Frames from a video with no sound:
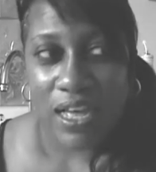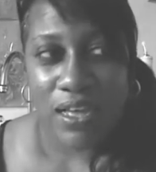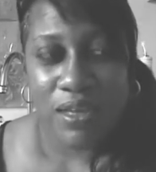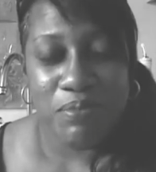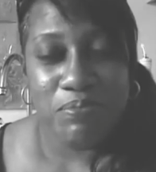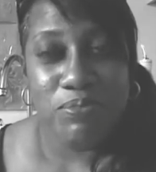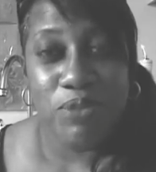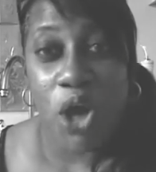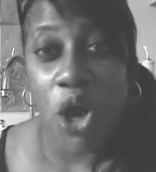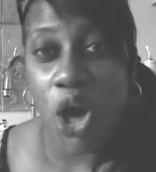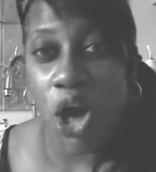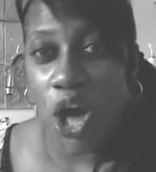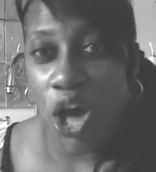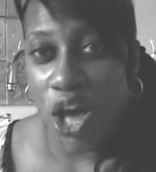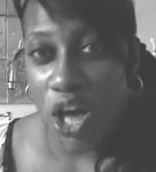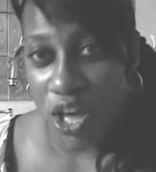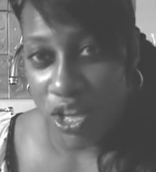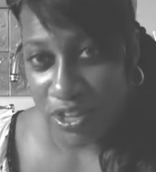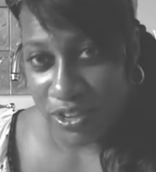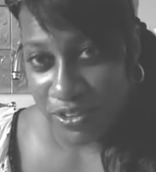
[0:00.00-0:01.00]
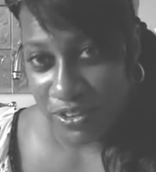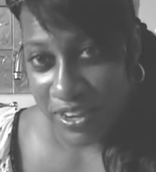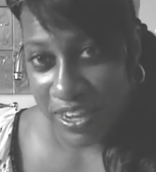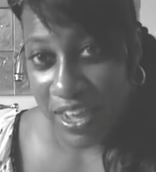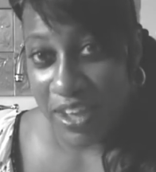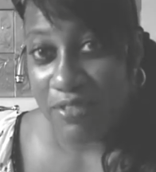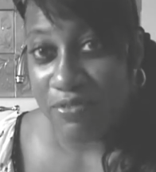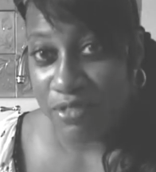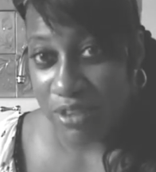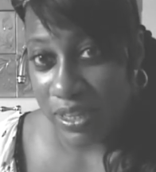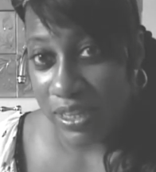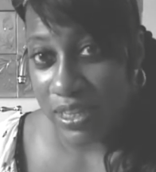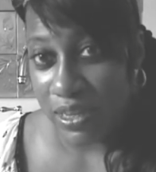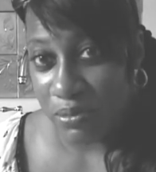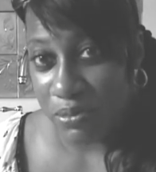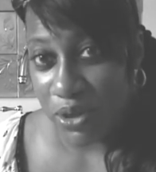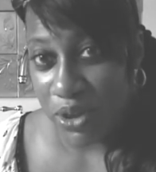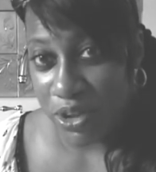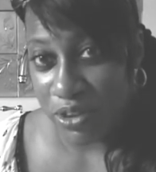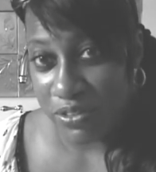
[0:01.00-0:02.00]
I'm hungry. I really
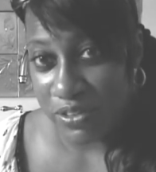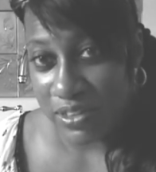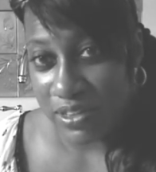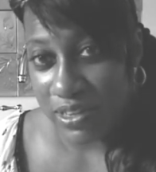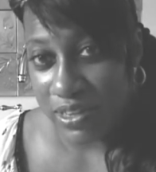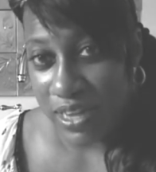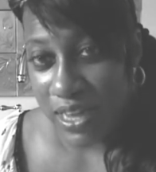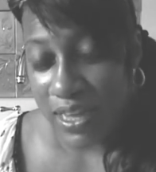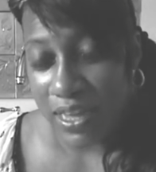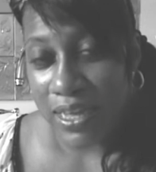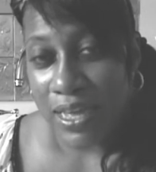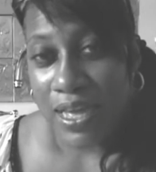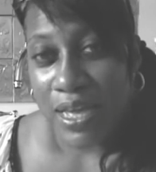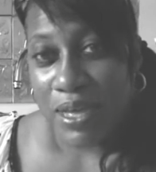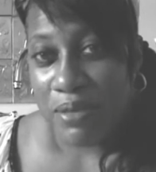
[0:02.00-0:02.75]
am hungry today.